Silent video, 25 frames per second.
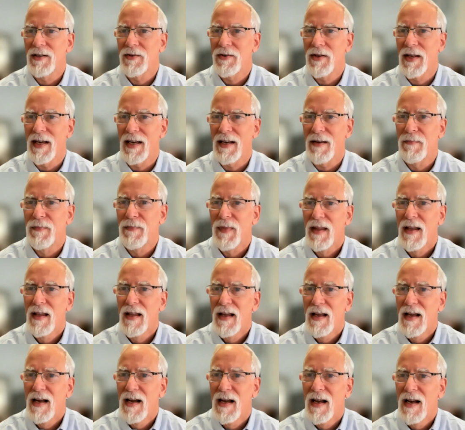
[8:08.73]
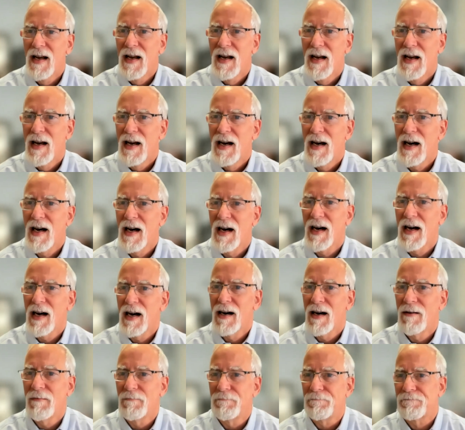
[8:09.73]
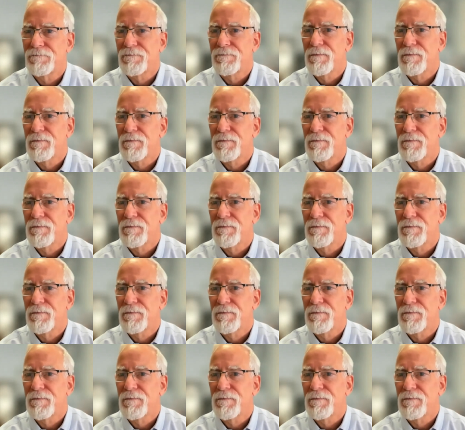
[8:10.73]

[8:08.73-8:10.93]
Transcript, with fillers: Okay. Um,